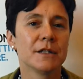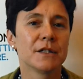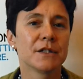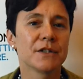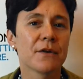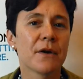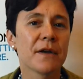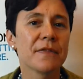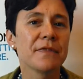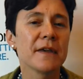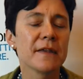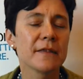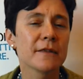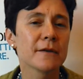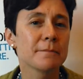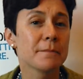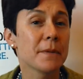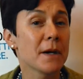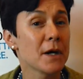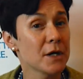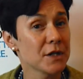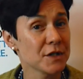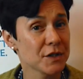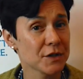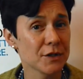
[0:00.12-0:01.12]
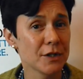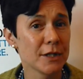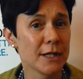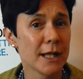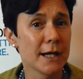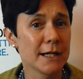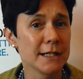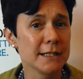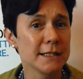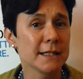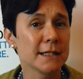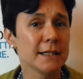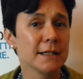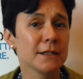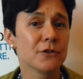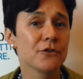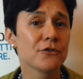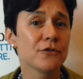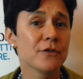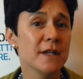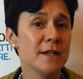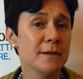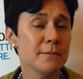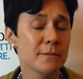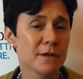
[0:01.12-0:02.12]
So I think that personalising
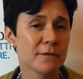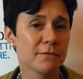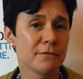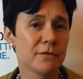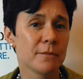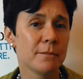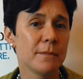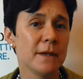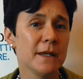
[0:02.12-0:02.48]
treatment for